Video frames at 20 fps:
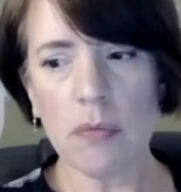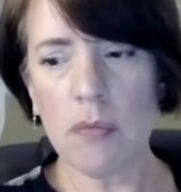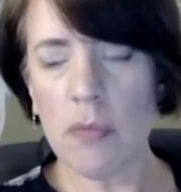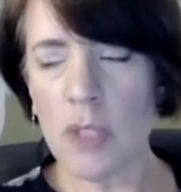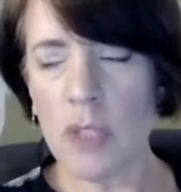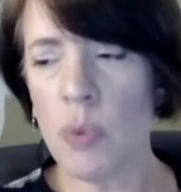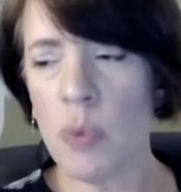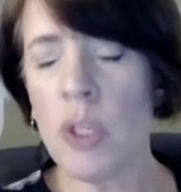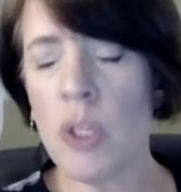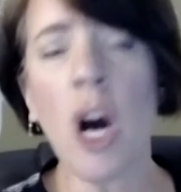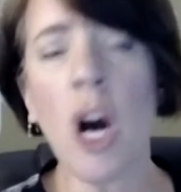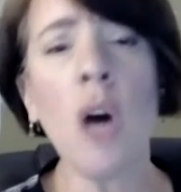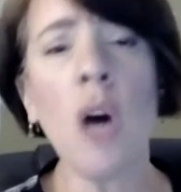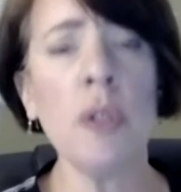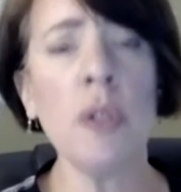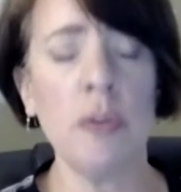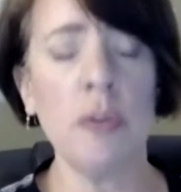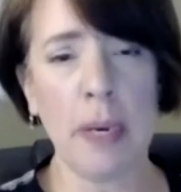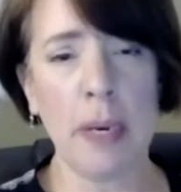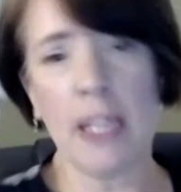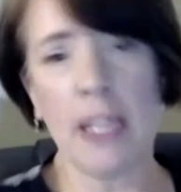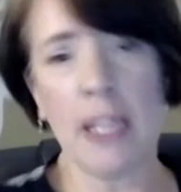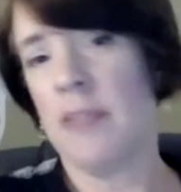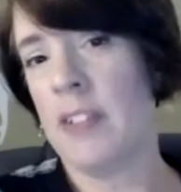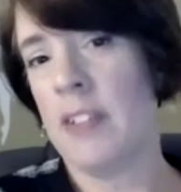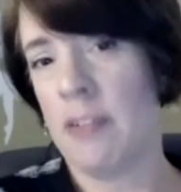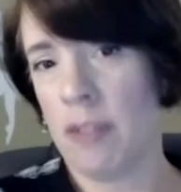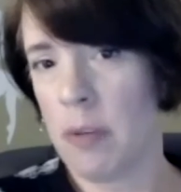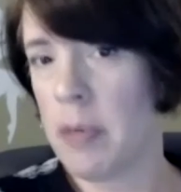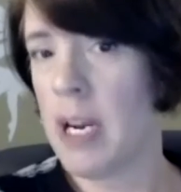we all would
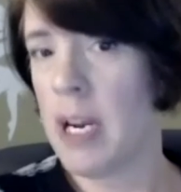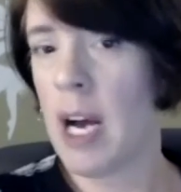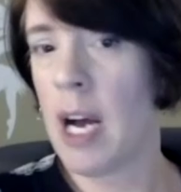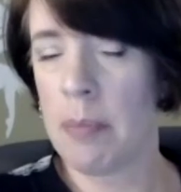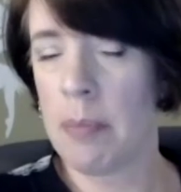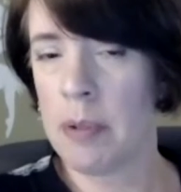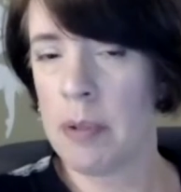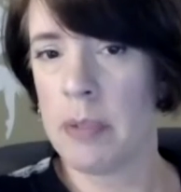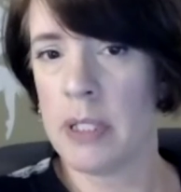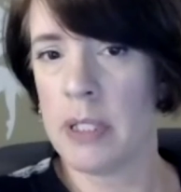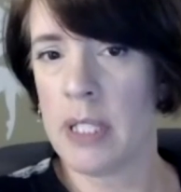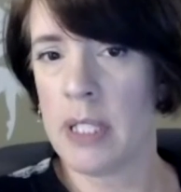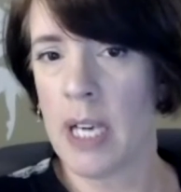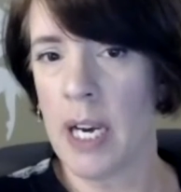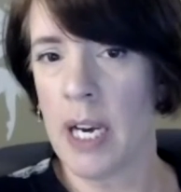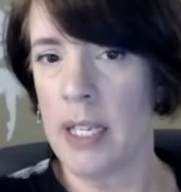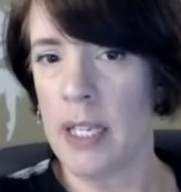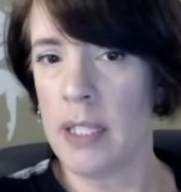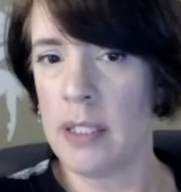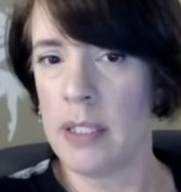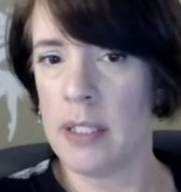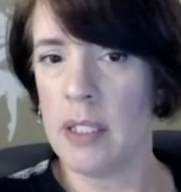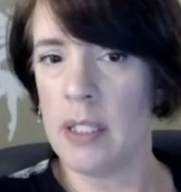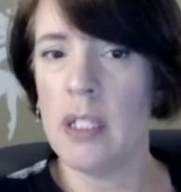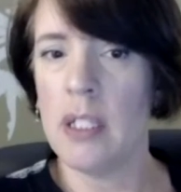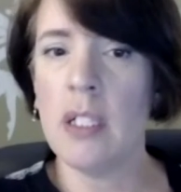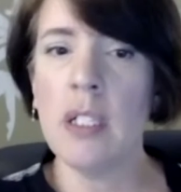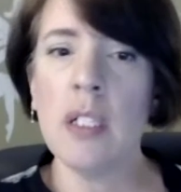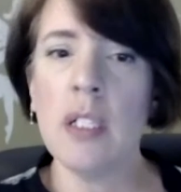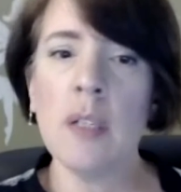benefit from an optimal diet.
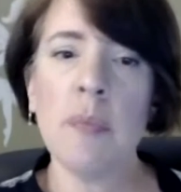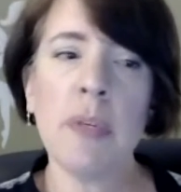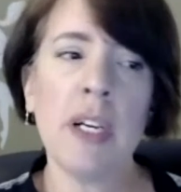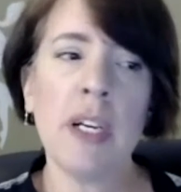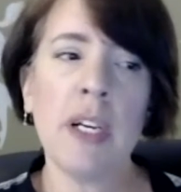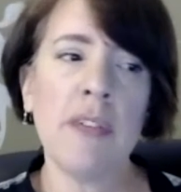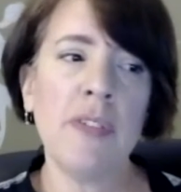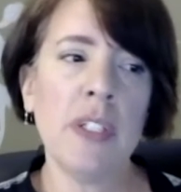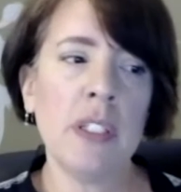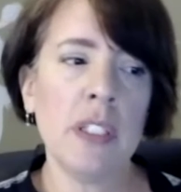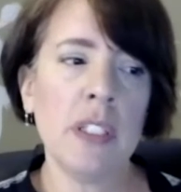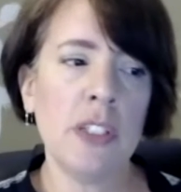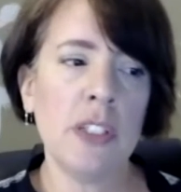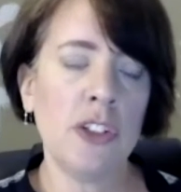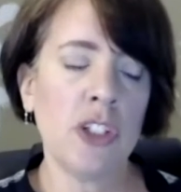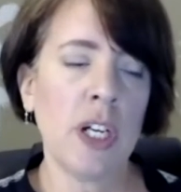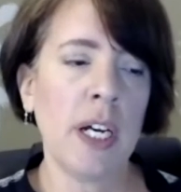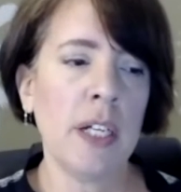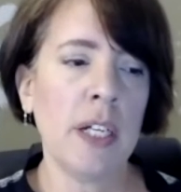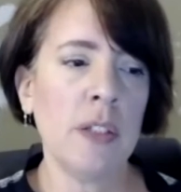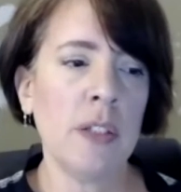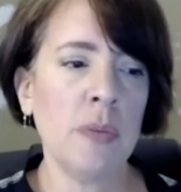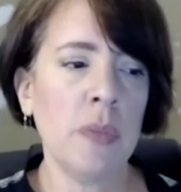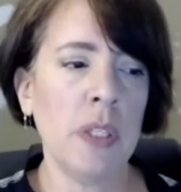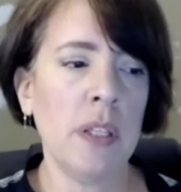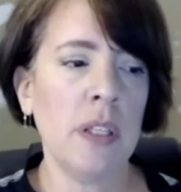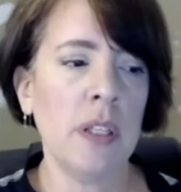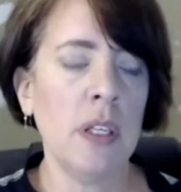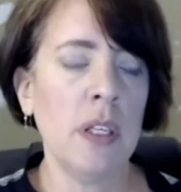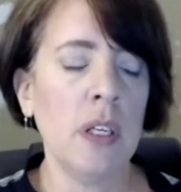But I feel in a child
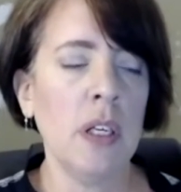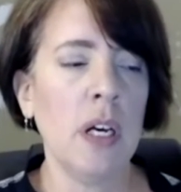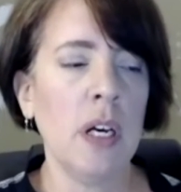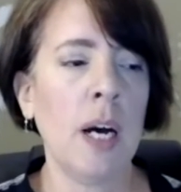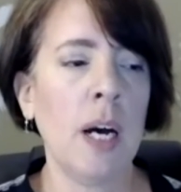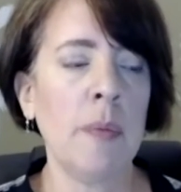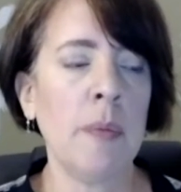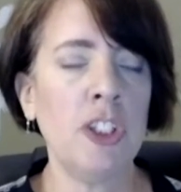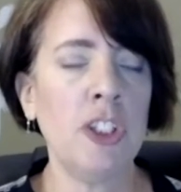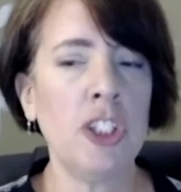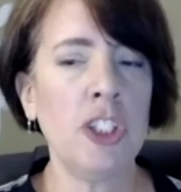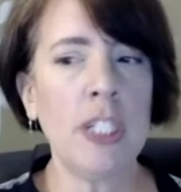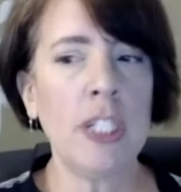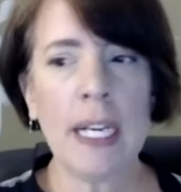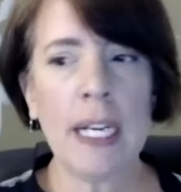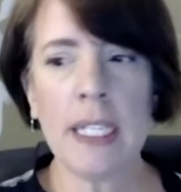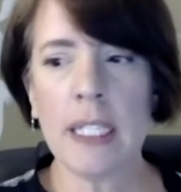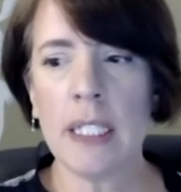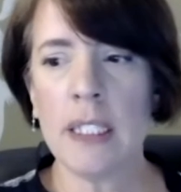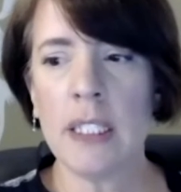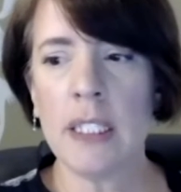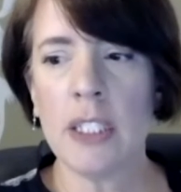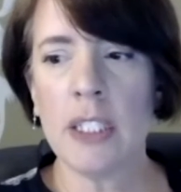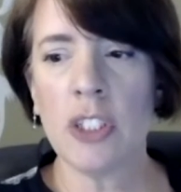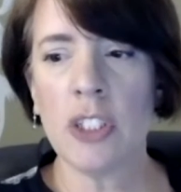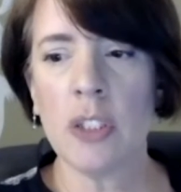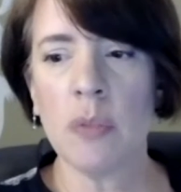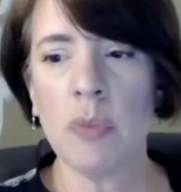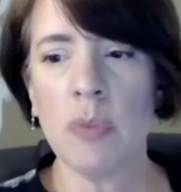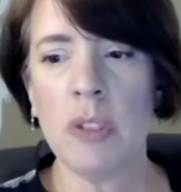with a genetic
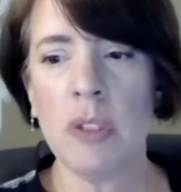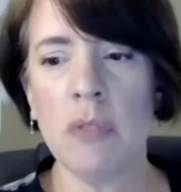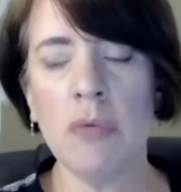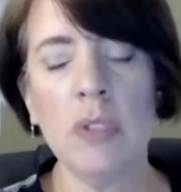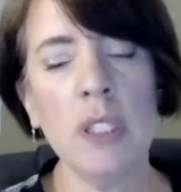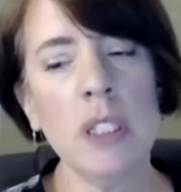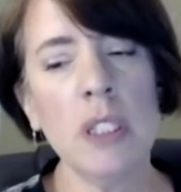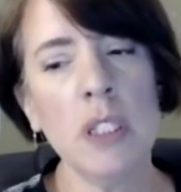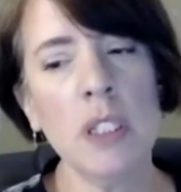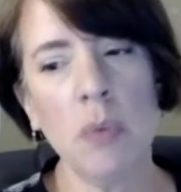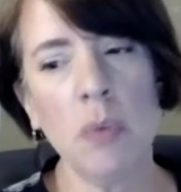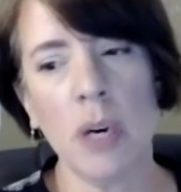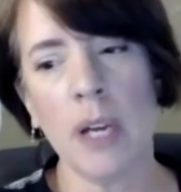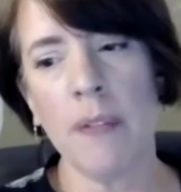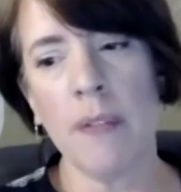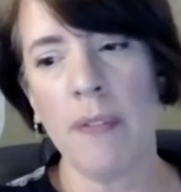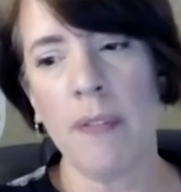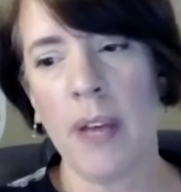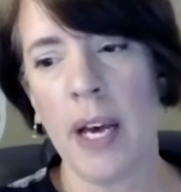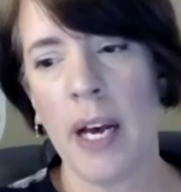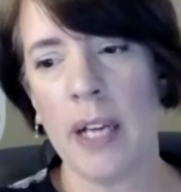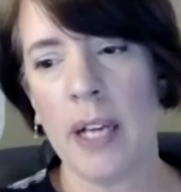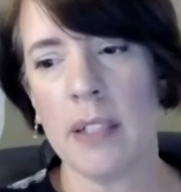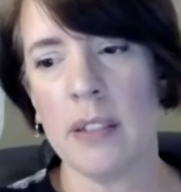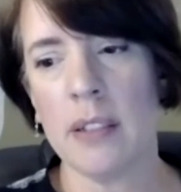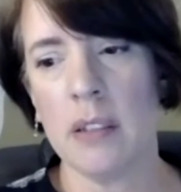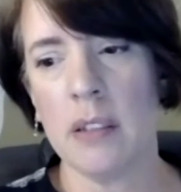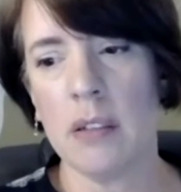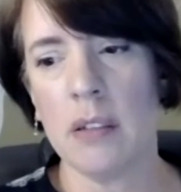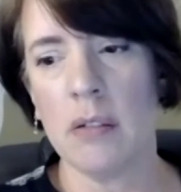condition, we really want that
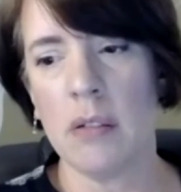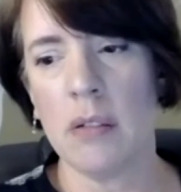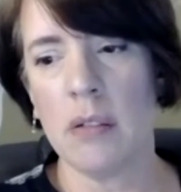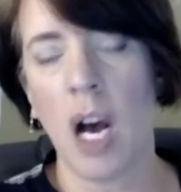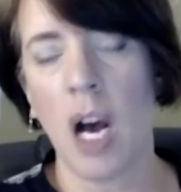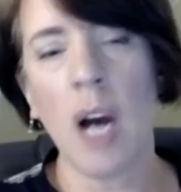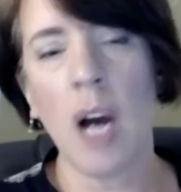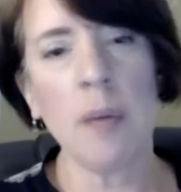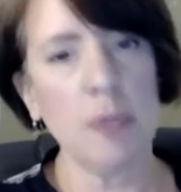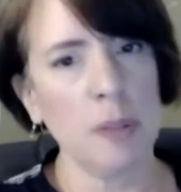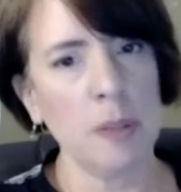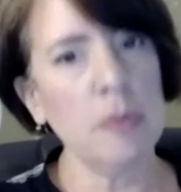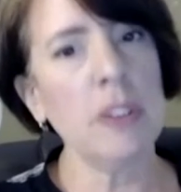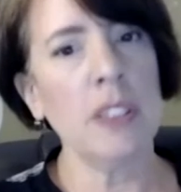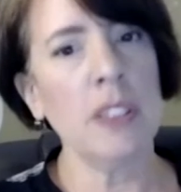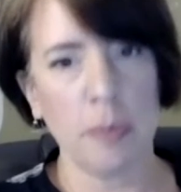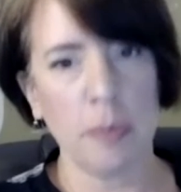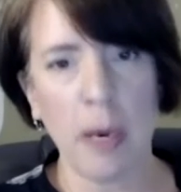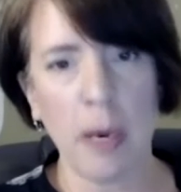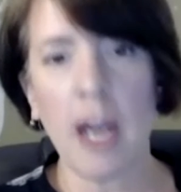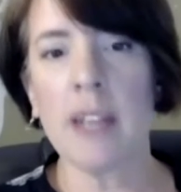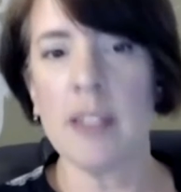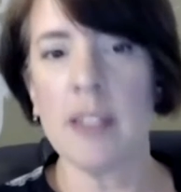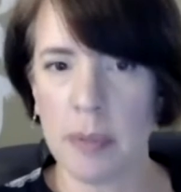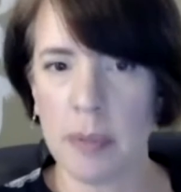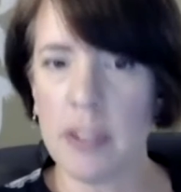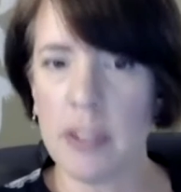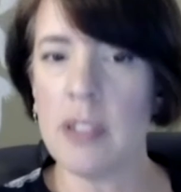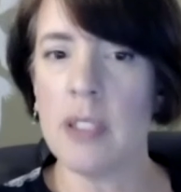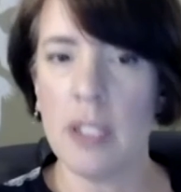optimal as
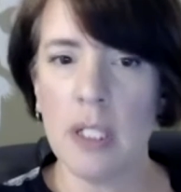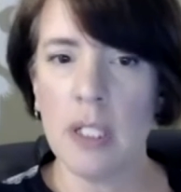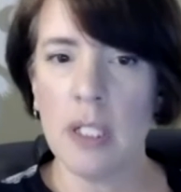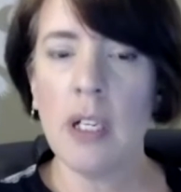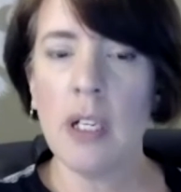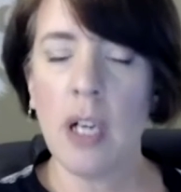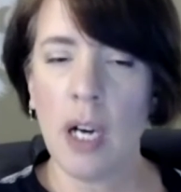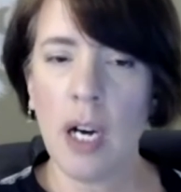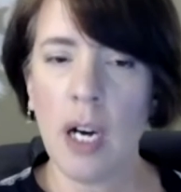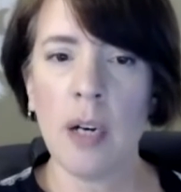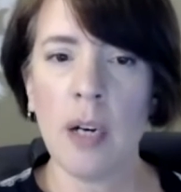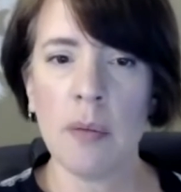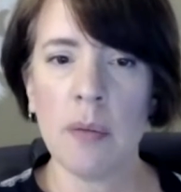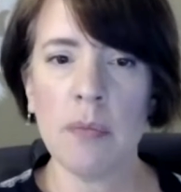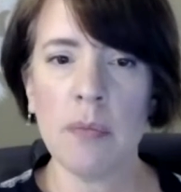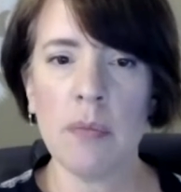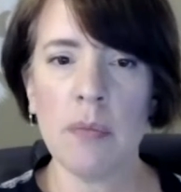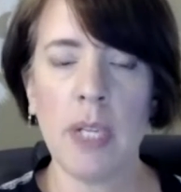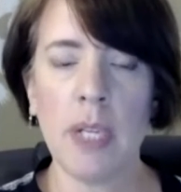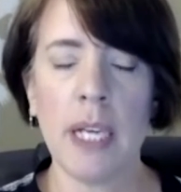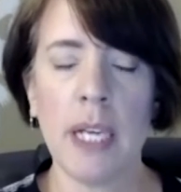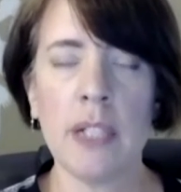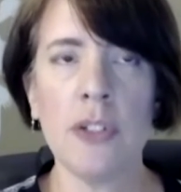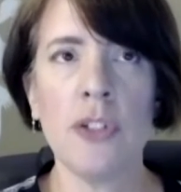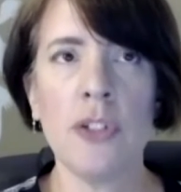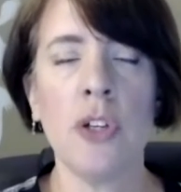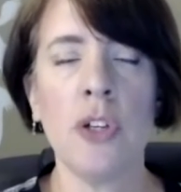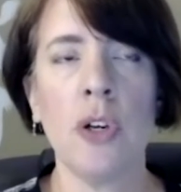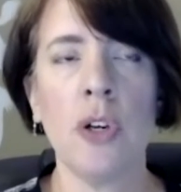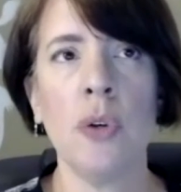possible. And
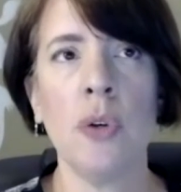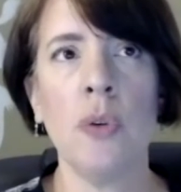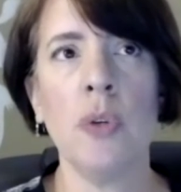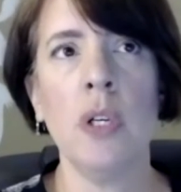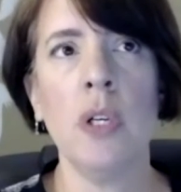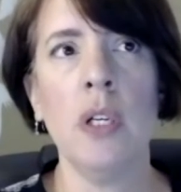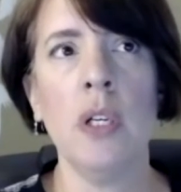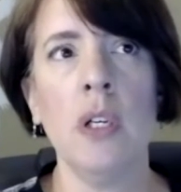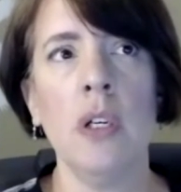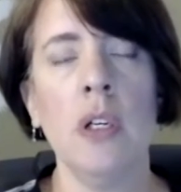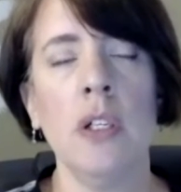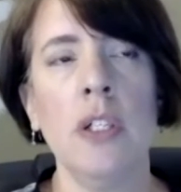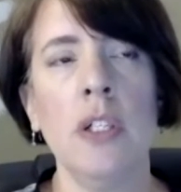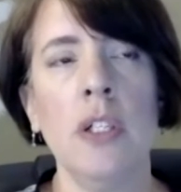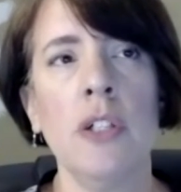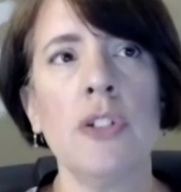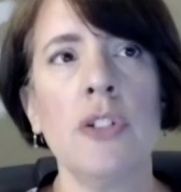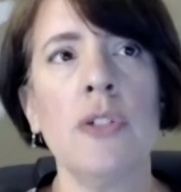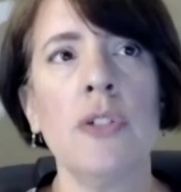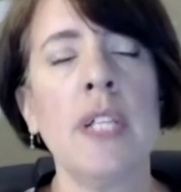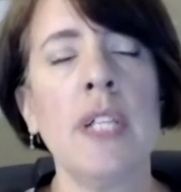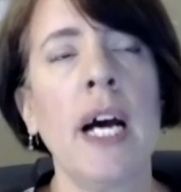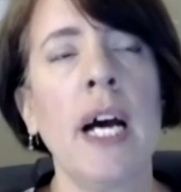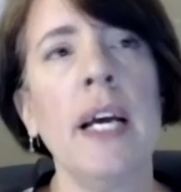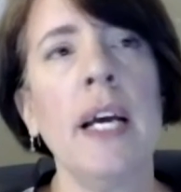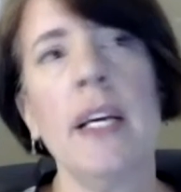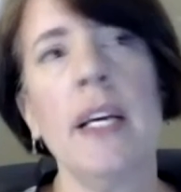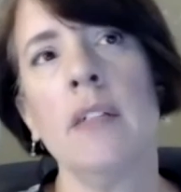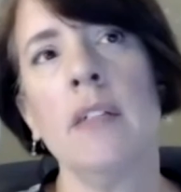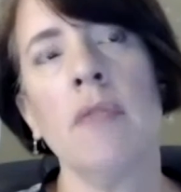so, you know, so
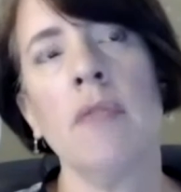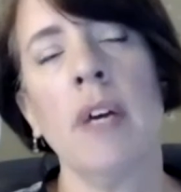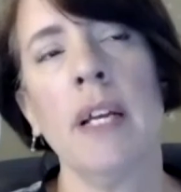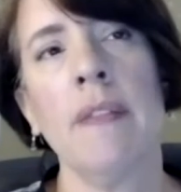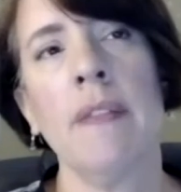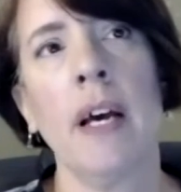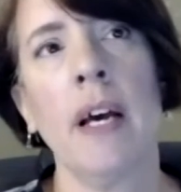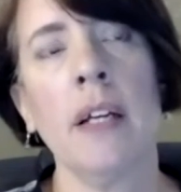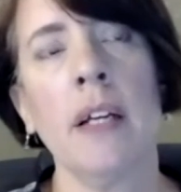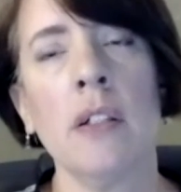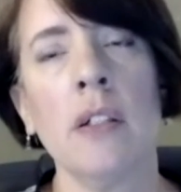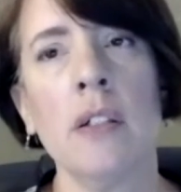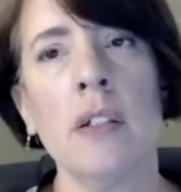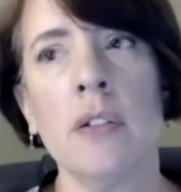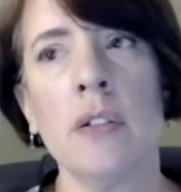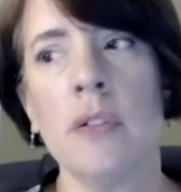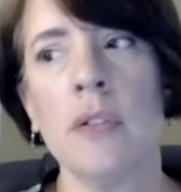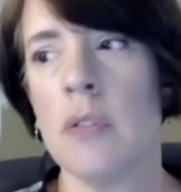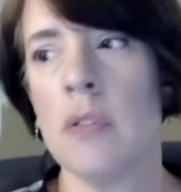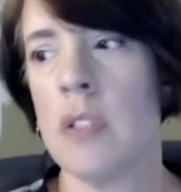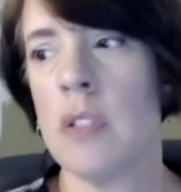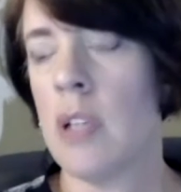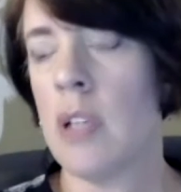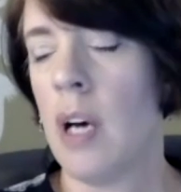diet, right? That includes